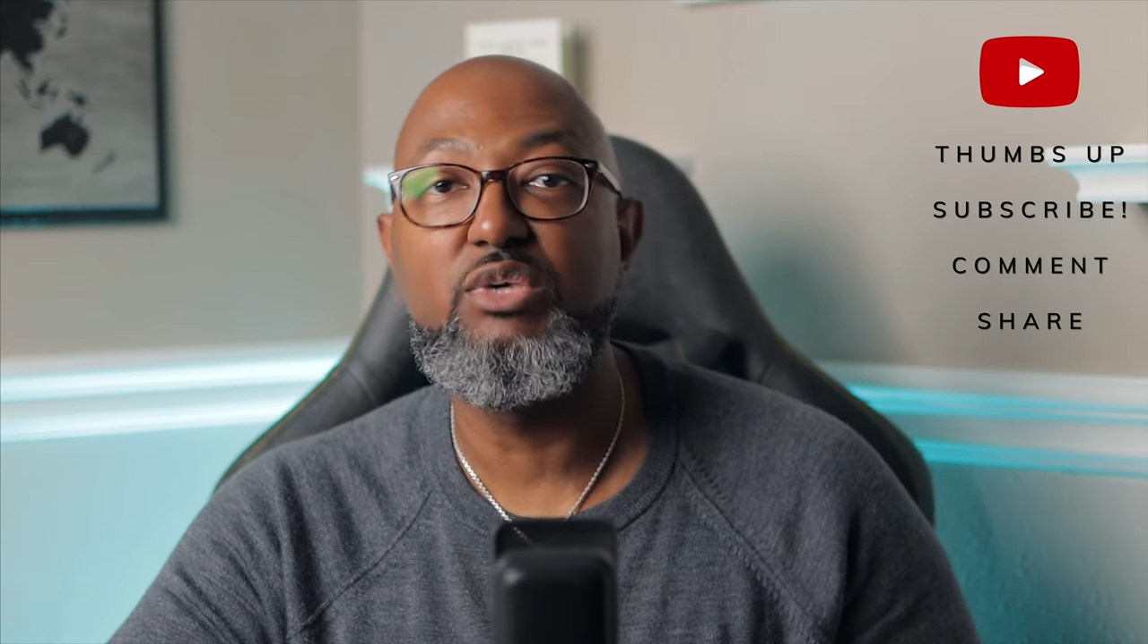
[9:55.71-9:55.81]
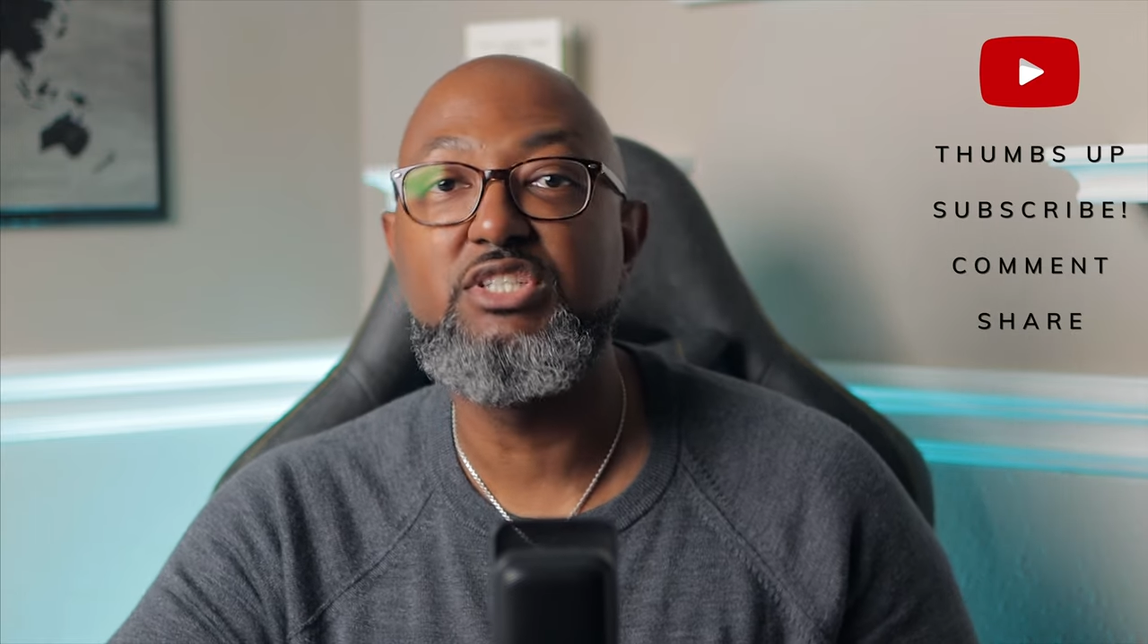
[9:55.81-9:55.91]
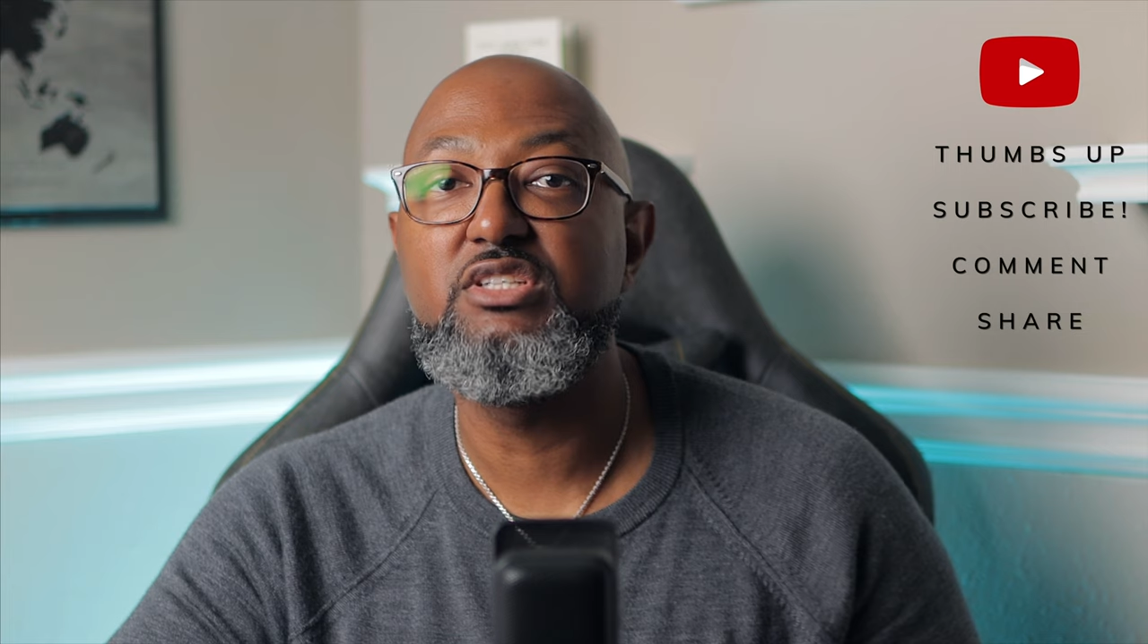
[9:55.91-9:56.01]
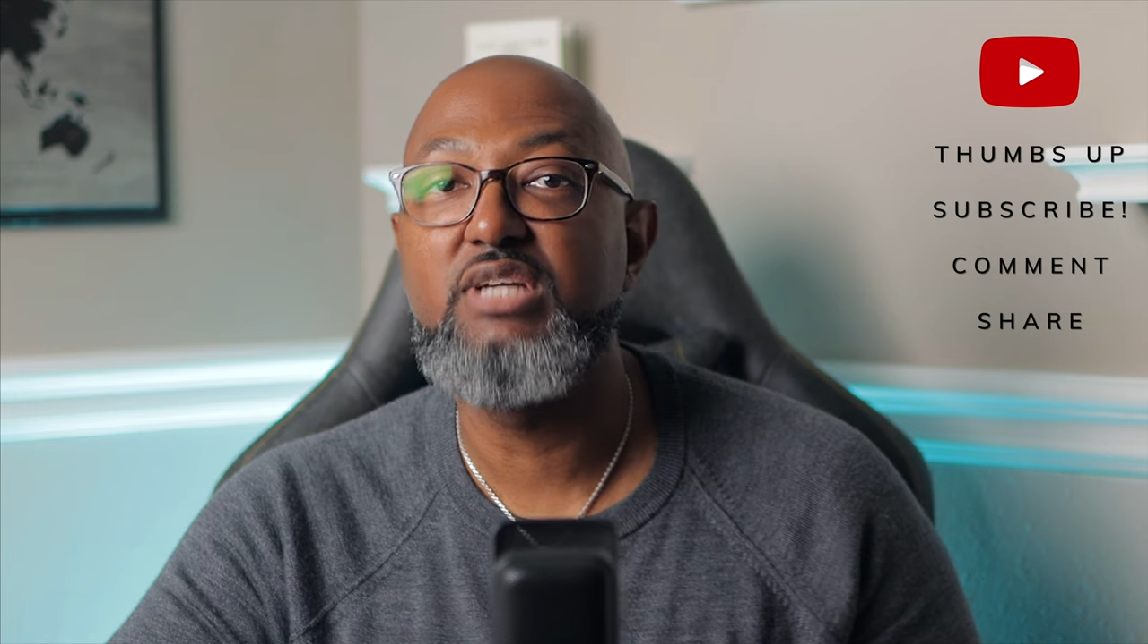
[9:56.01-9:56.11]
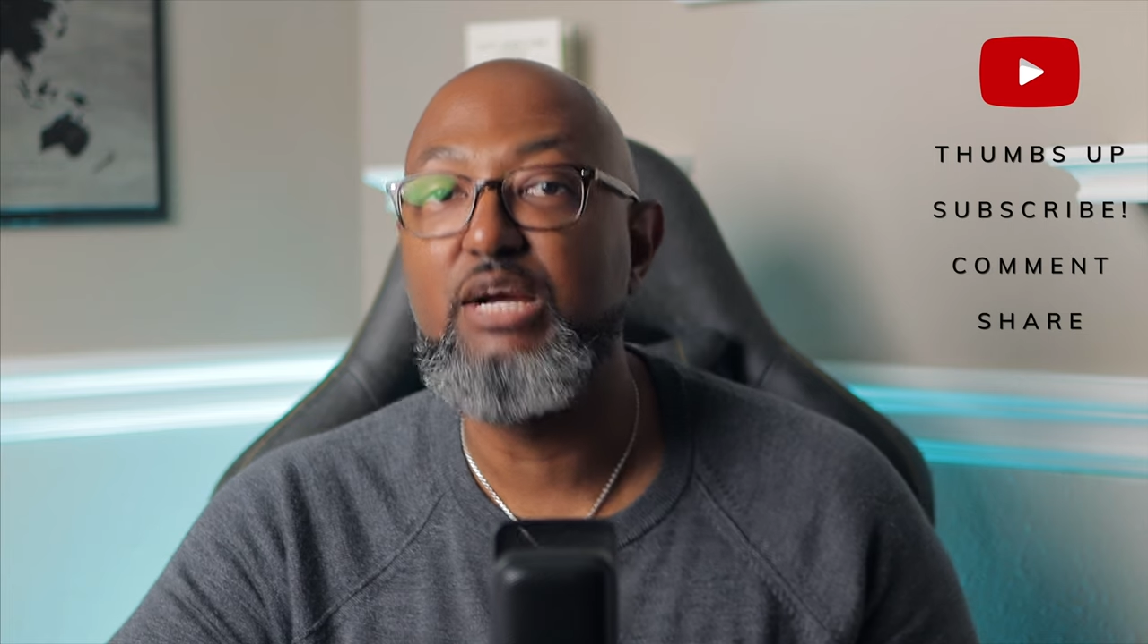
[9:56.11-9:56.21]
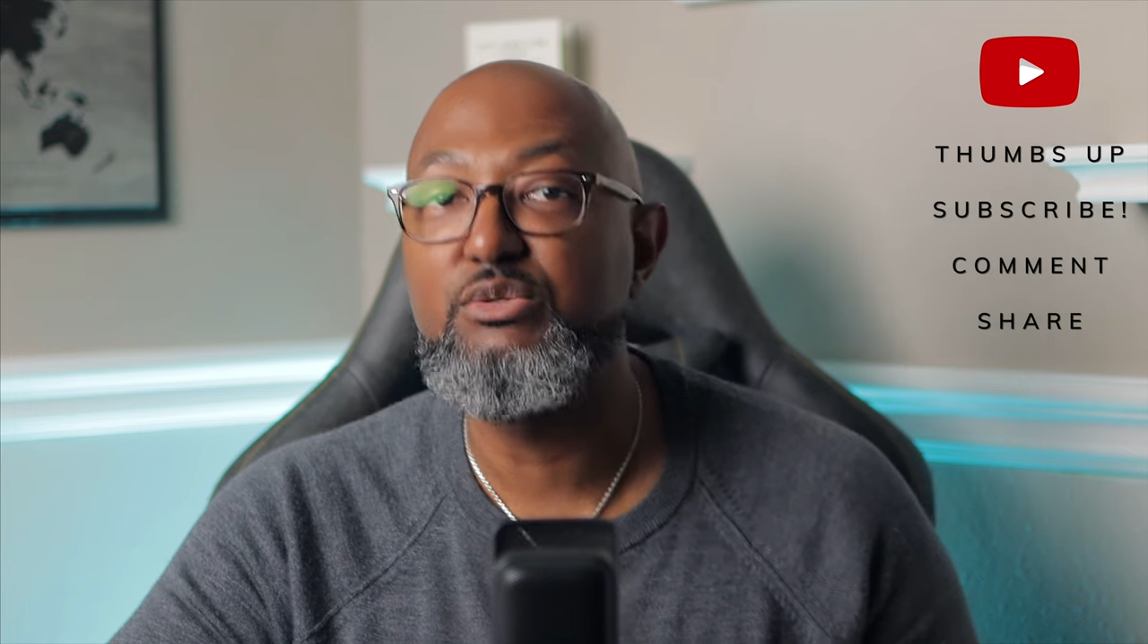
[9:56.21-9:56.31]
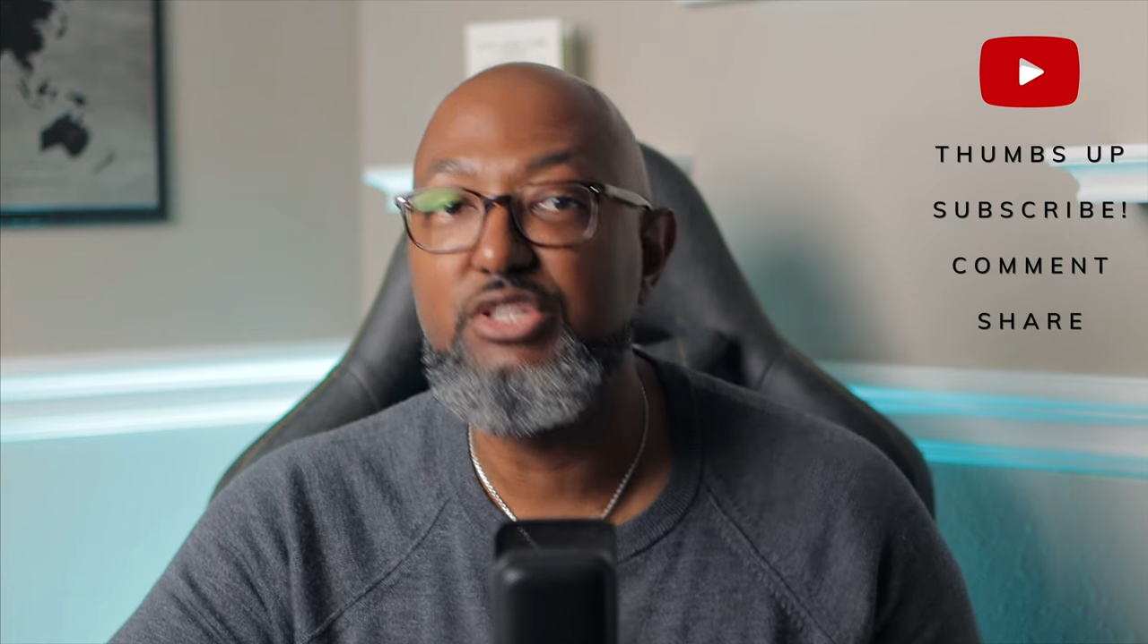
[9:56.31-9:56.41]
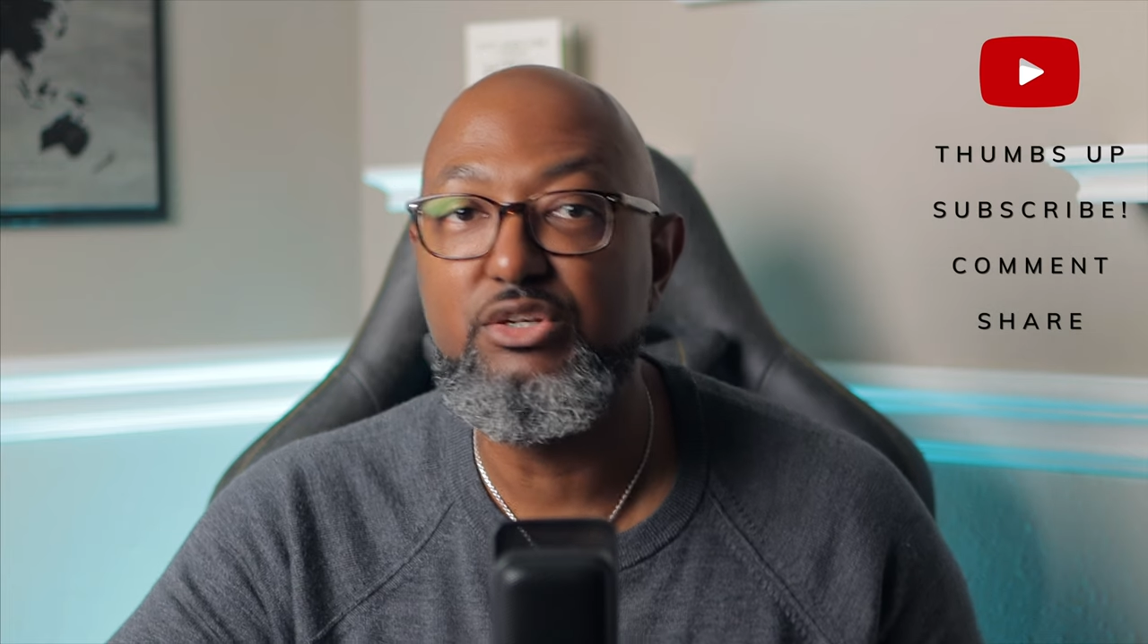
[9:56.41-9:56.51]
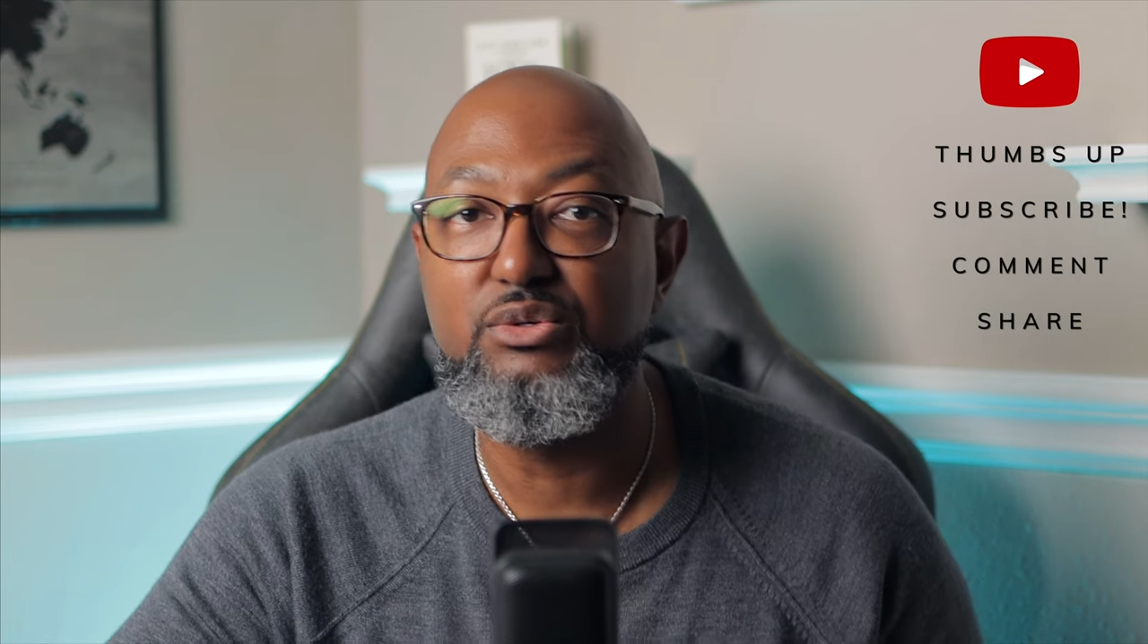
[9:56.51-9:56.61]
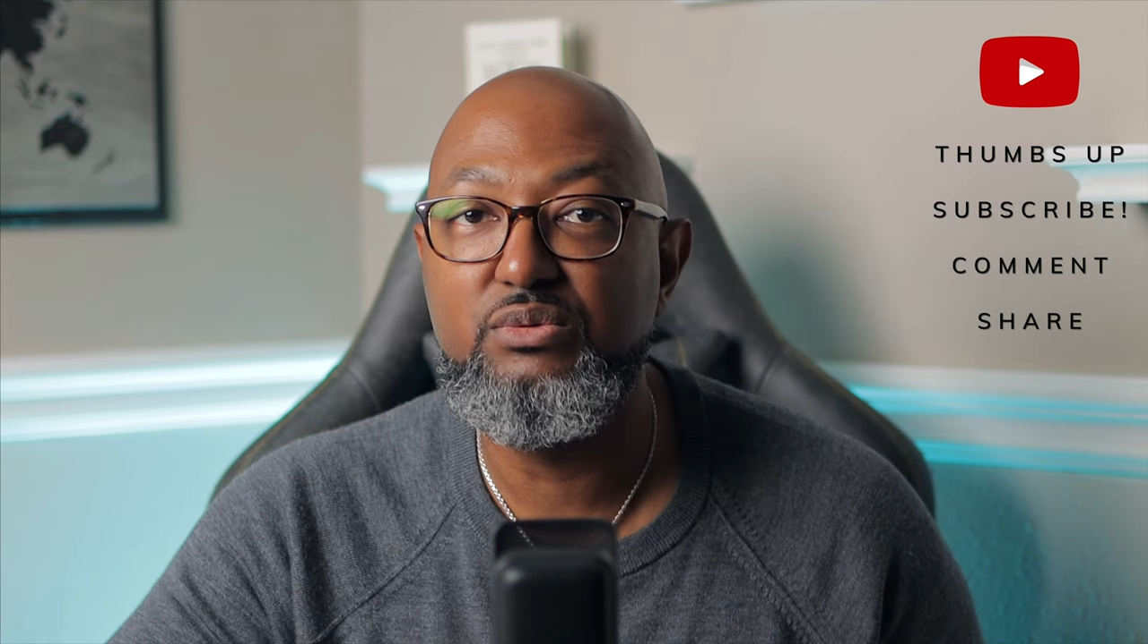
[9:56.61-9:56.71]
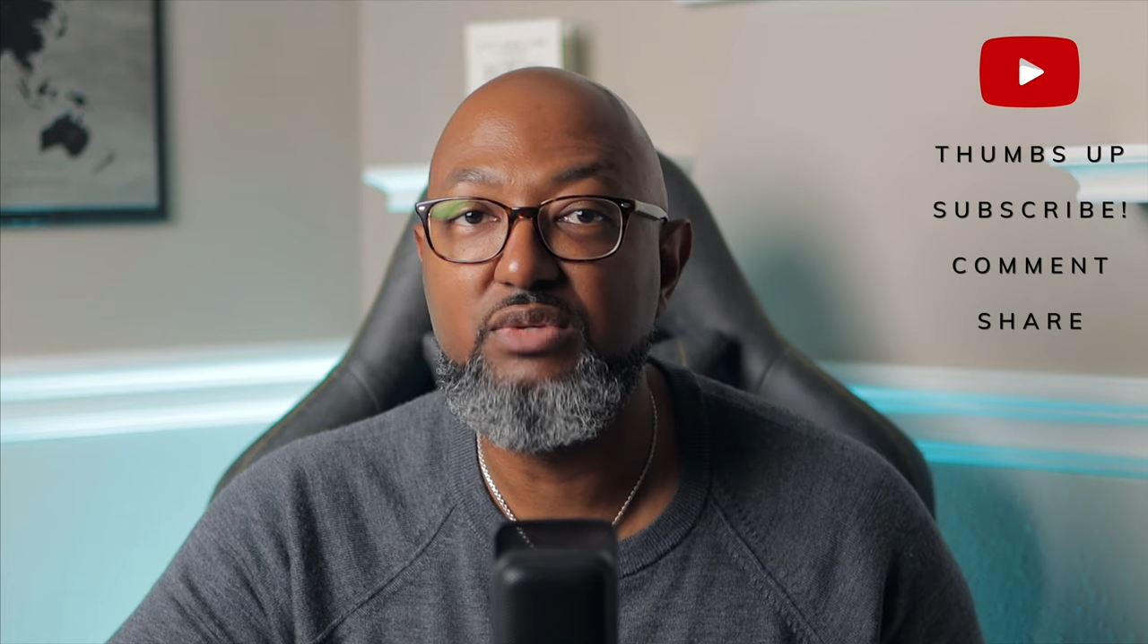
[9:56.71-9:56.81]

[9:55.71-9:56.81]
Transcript: what stood out to you.